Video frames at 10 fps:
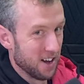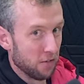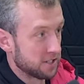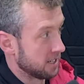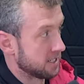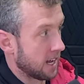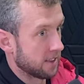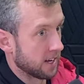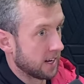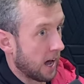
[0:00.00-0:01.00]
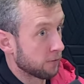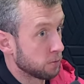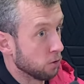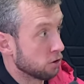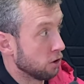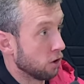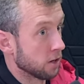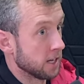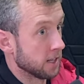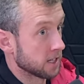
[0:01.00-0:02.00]
of a sudden start thinking, I've spoke too long
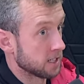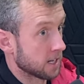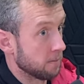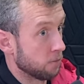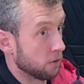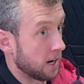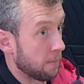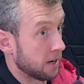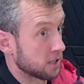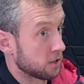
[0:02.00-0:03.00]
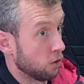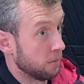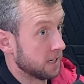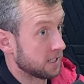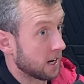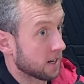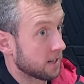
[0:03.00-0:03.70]
here. This is getting boring. I better stop. And they start